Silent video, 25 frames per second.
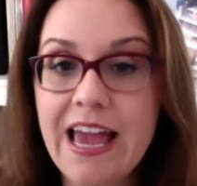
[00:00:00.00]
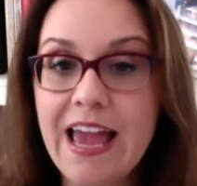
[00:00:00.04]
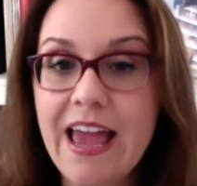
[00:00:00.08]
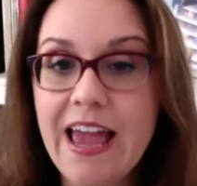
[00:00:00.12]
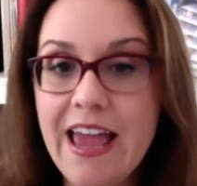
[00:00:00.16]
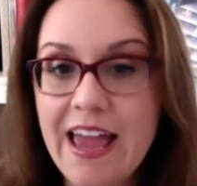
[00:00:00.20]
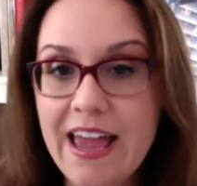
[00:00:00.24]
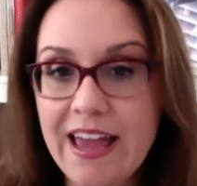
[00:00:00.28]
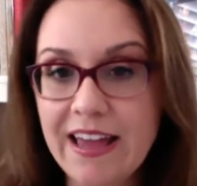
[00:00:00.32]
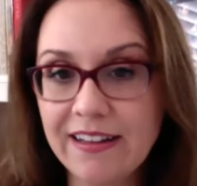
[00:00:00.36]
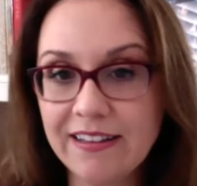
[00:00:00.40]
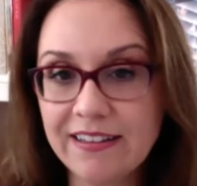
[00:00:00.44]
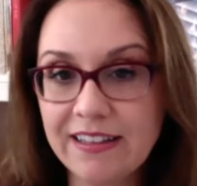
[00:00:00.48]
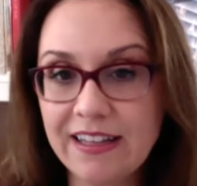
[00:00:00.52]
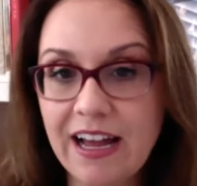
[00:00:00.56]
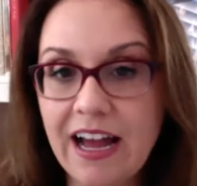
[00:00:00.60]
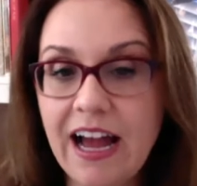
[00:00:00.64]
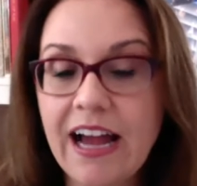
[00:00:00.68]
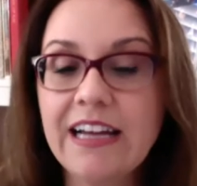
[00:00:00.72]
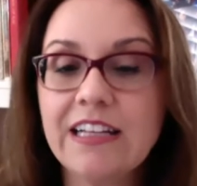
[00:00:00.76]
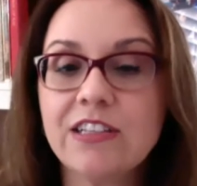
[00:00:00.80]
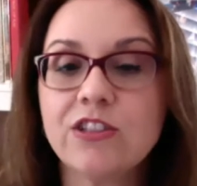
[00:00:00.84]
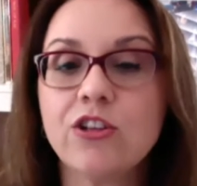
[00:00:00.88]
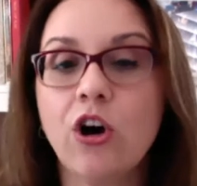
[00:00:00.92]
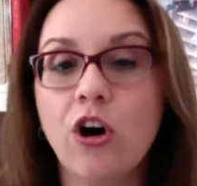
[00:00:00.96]
and
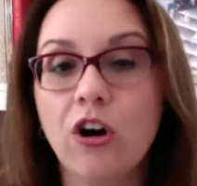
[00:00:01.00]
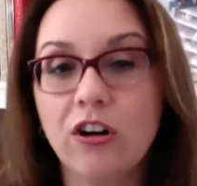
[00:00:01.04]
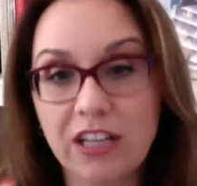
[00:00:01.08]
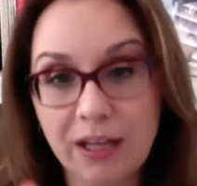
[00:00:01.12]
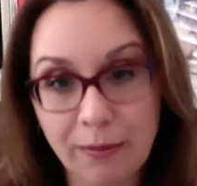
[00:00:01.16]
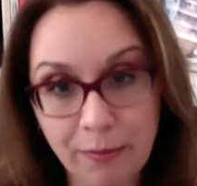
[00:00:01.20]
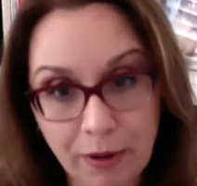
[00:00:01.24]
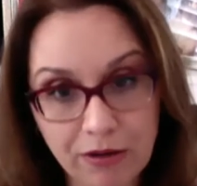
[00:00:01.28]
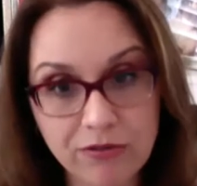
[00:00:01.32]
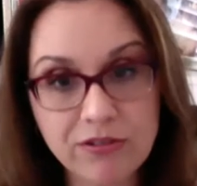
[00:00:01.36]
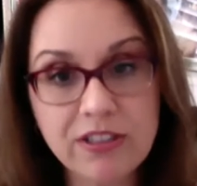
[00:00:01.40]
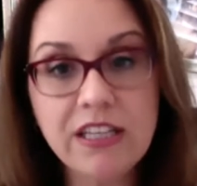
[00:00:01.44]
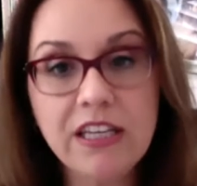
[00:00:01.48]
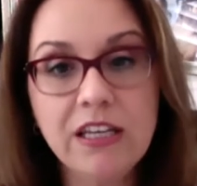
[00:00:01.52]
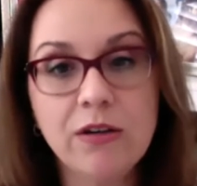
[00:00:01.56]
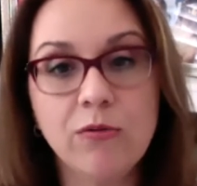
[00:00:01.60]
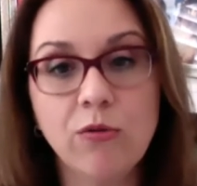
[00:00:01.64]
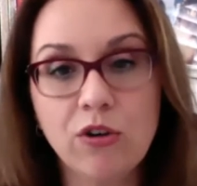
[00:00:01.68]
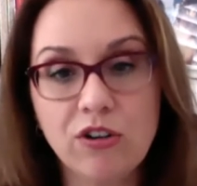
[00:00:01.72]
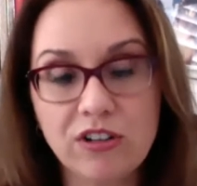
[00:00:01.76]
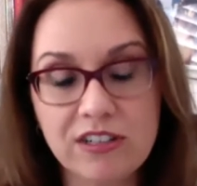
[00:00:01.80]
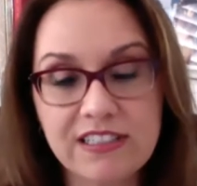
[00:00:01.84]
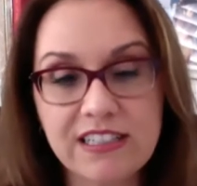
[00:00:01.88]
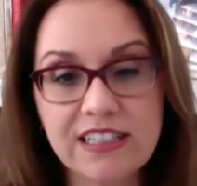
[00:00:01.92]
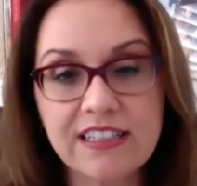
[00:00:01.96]
I talk about
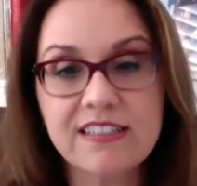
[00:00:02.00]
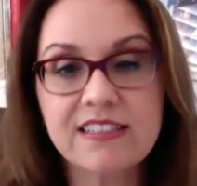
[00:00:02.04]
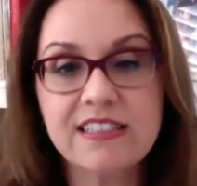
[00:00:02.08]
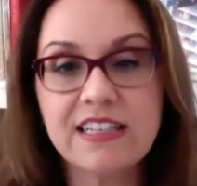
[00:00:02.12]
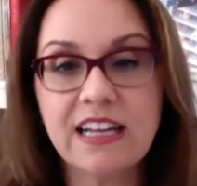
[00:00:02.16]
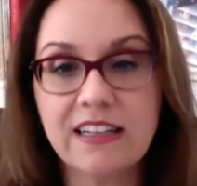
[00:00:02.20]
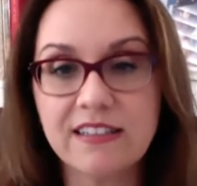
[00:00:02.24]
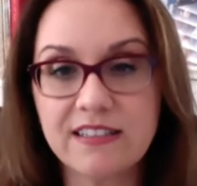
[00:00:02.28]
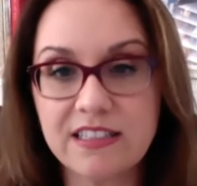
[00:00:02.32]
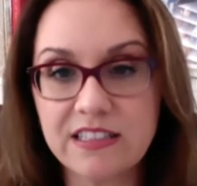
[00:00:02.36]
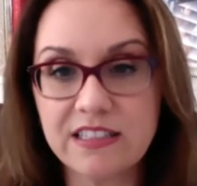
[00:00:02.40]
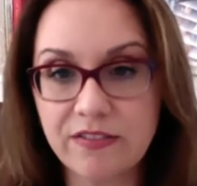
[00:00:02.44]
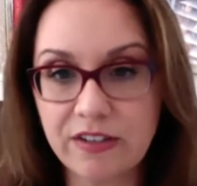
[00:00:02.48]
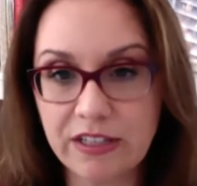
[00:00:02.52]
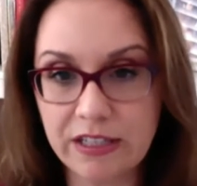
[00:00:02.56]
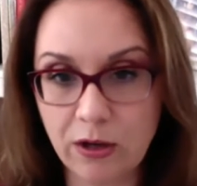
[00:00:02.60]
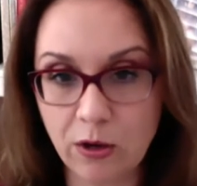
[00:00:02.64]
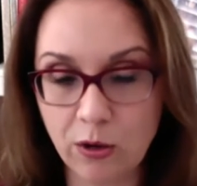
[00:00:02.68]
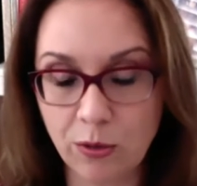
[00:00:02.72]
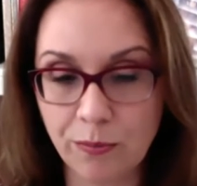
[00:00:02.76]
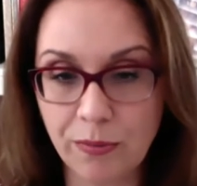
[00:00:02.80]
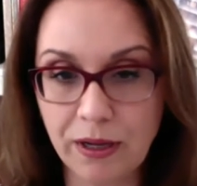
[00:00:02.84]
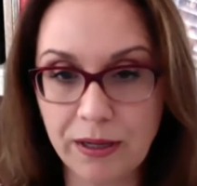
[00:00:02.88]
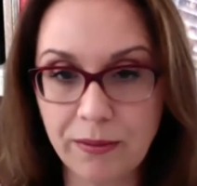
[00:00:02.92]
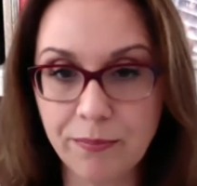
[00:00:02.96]
keywords extensively
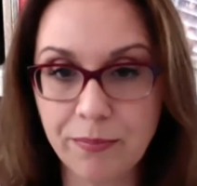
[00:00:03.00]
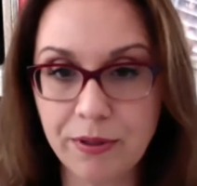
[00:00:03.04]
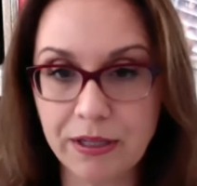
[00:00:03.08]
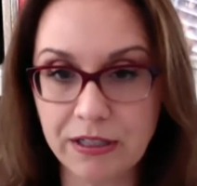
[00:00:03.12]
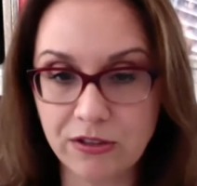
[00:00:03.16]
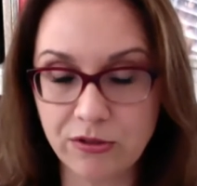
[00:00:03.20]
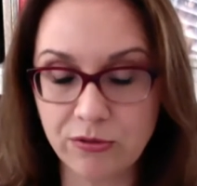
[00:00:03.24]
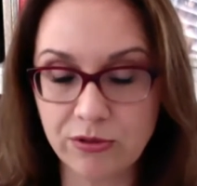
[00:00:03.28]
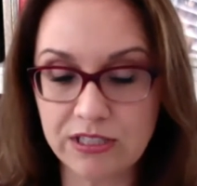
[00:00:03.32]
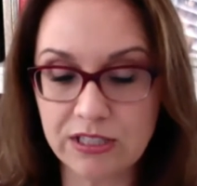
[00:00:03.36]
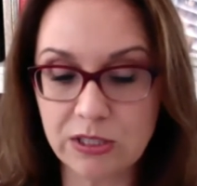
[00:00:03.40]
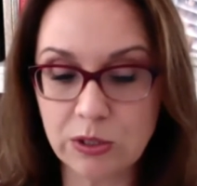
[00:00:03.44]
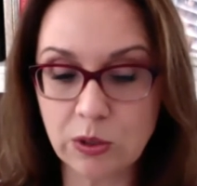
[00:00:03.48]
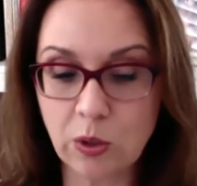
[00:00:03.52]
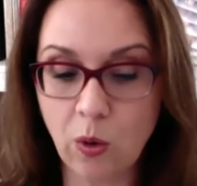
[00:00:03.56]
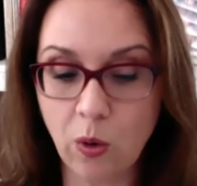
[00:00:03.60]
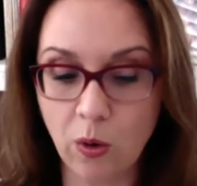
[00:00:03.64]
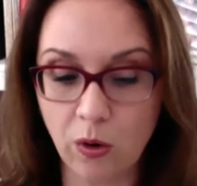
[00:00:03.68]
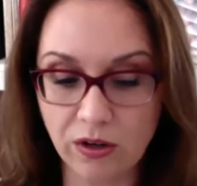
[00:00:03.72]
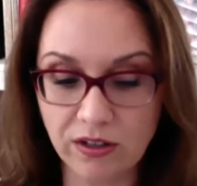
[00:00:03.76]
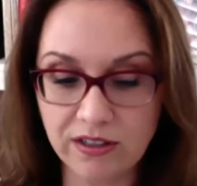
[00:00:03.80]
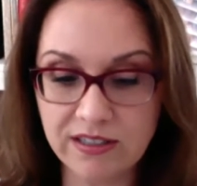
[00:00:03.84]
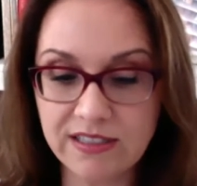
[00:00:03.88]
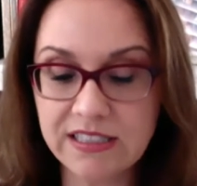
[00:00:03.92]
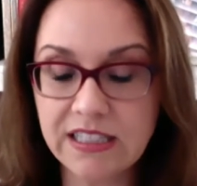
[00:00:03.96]
on my Pinterest
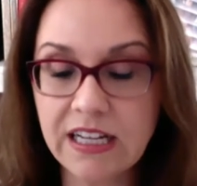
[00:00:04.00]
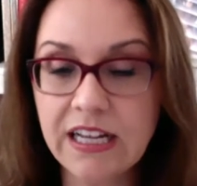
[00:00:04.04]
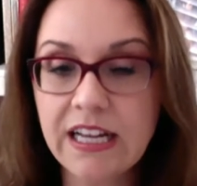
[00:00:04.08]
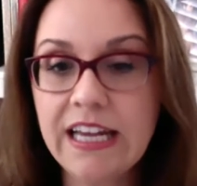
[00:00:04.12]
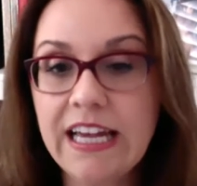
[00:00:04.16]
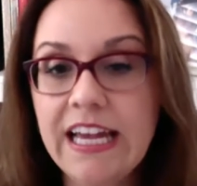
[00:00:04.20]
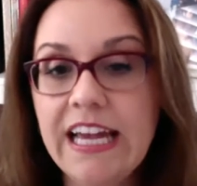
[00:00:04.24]
course,